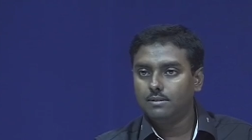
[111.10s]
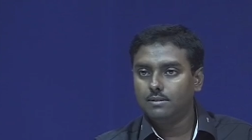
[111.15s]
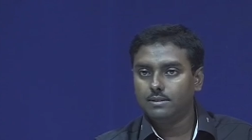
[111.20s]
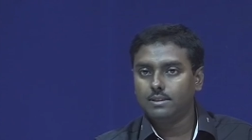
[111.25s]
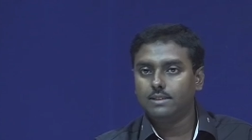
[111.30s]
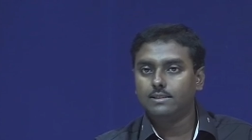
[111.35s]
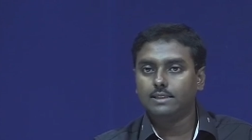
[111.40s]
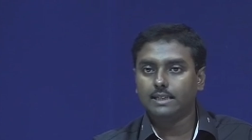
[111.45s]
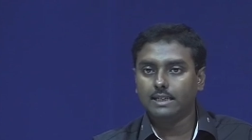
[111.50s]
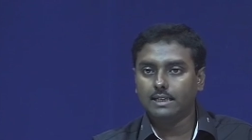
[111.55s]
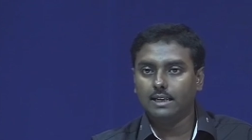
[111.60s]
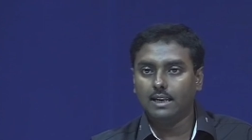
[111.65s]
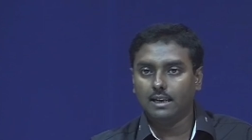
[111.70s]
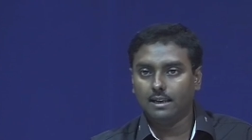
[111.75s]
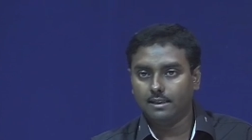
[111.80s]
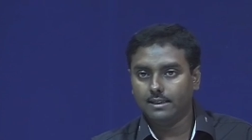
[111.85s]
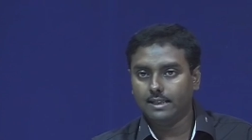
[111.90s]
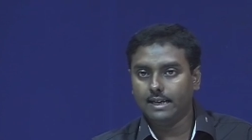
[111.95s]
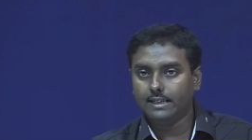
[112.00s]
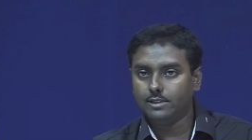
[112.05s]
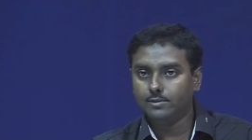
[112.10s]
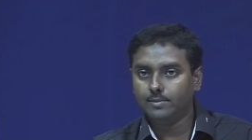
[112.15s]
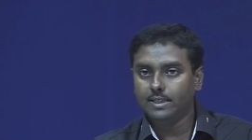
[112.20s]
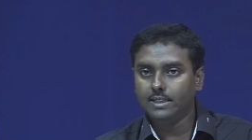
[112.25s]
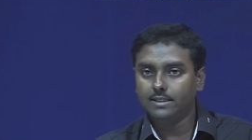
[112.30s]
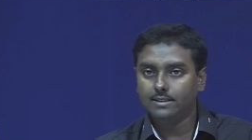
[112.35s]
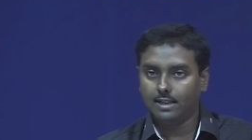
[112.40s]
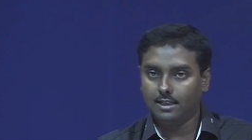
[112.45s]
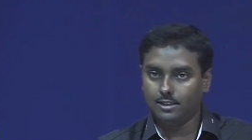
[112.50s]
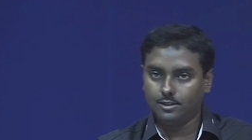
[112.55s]
the signal that is
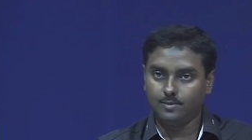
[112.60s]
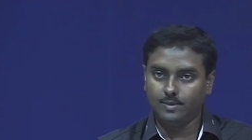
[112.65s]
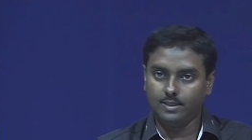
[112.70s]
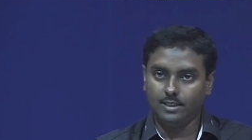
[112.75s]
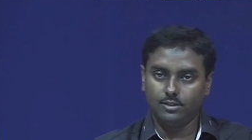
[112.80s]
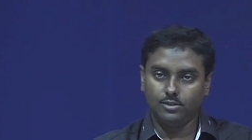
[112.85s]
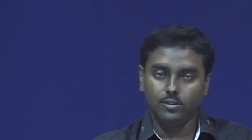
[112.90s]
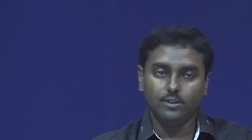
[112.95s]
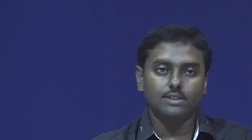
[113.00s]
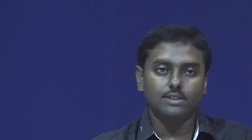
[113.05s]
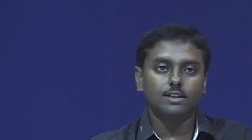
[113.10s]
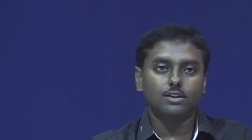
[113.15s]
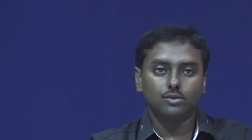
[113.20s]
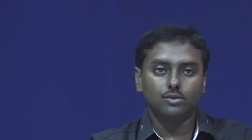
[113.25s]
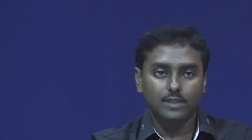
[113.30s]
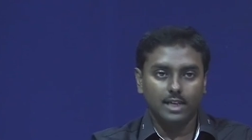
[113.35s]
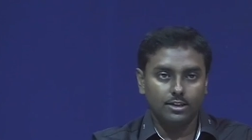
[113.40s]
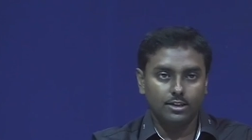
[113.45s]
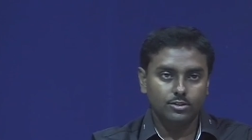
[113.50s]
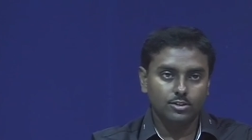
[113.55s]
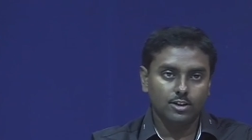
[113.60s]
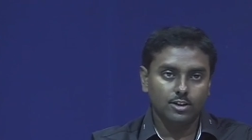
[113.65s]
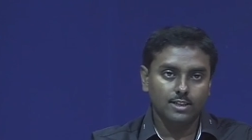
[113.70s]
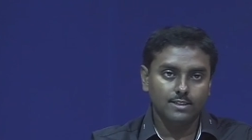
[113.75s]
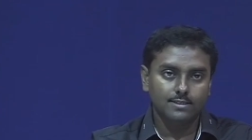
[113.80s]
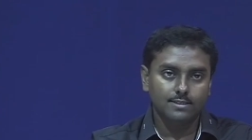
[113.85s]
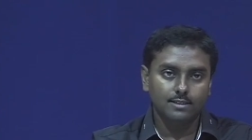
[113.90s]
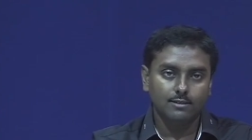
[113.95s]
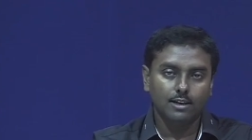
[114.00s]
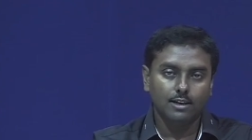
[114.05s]
being transmitted. So, it is a cosinusoidal
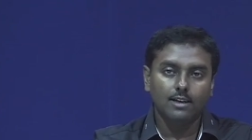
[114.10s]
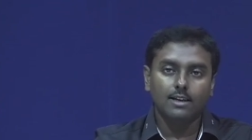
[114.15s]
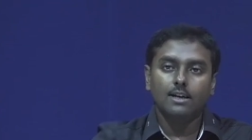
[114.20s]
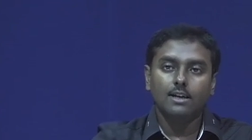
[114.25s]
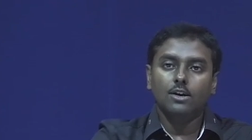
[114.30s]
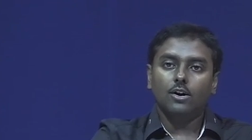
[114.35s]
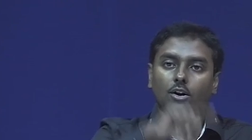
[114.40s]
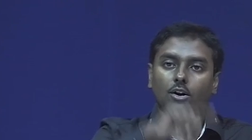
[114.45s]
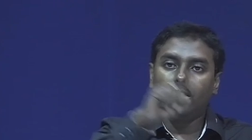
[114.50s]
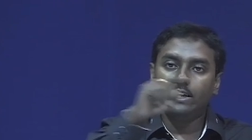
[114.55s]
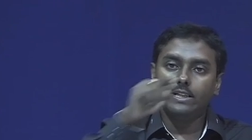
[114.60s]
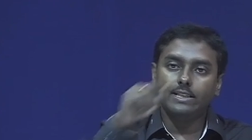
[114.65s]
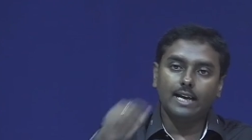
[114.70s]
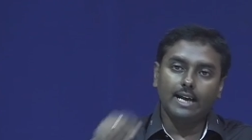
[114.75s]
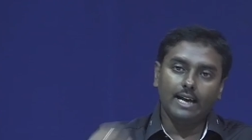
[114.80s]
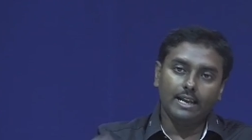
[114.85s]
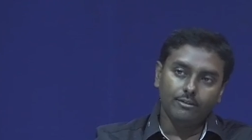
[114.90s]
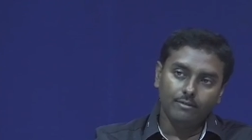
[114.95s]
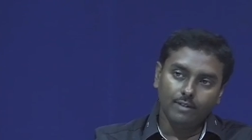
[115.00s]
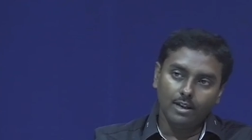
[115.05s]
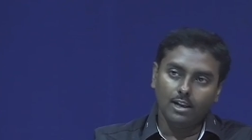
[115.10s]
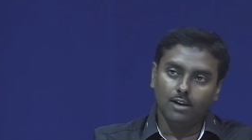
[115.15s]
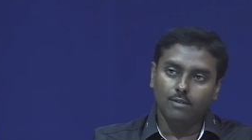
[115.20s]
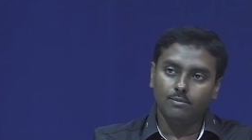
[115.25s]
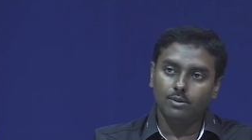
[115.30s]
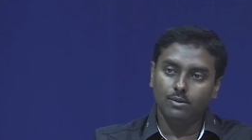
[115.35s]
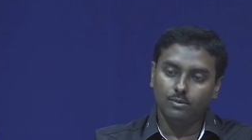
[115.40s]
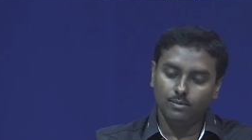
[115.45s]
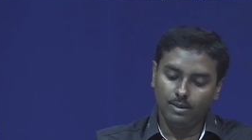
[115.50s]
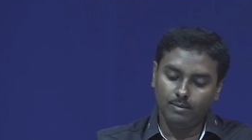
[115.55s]
signal only the
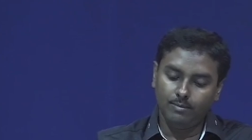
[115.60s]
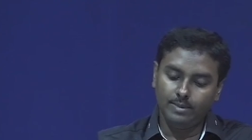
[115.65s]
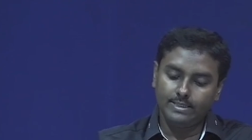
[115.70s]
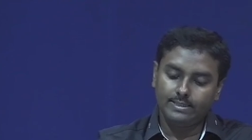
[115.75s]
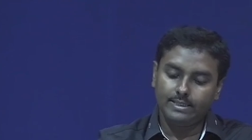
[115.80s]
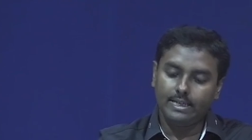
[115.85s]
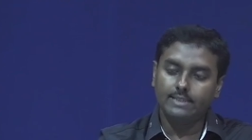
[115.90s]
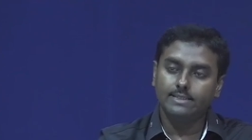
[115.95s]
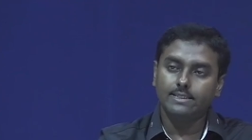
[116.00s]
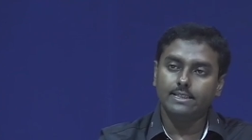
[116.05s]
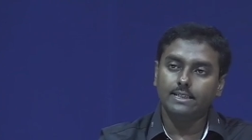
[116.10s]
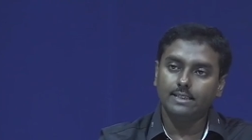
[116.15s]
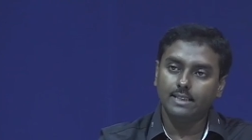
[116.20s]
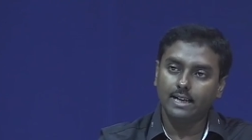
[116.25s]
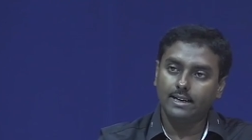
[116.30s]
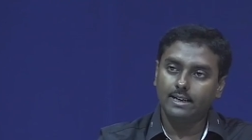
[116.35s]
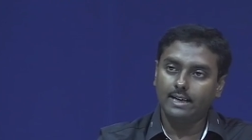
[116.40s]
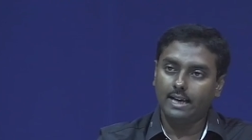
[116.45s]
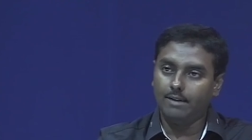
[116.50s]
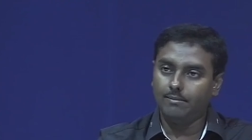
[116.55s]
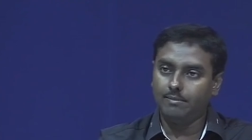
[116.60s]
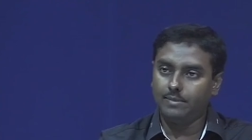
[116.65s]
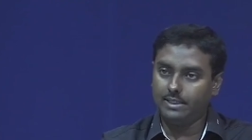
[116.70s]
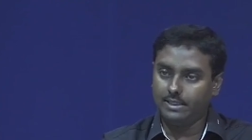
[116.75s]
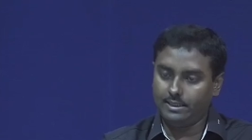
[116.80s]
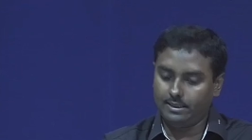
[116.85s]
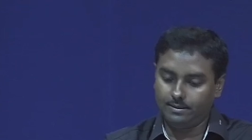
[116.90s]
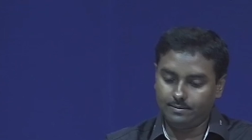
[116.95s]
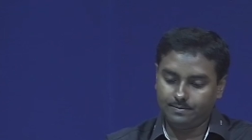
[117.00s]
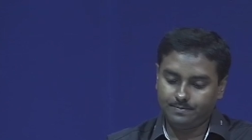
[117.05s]
envelope will be tracing that empty.